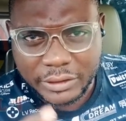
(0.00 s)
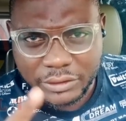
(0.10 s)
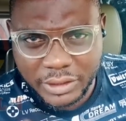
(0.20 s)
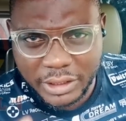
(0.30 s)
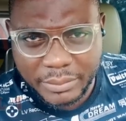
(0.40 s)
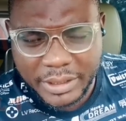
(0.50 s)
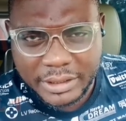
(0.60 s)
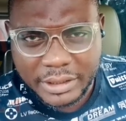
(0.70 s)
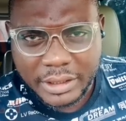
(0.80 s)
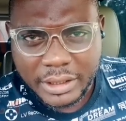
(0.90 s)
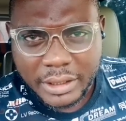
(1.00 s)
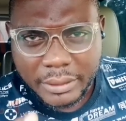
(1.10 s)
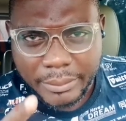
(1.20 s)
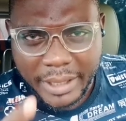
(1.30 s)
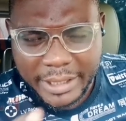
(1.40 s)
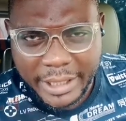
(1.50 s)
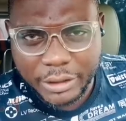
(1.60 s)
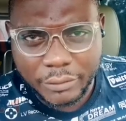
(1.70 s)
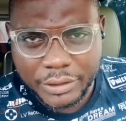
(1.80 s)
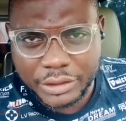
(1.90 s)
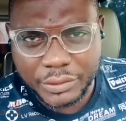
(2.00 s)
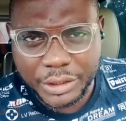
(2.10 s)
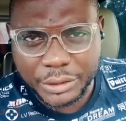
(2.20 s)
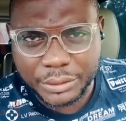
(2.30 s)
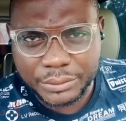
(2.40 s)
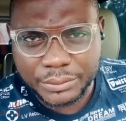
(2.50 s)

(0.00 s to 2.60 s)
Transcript: statement by the end of this video.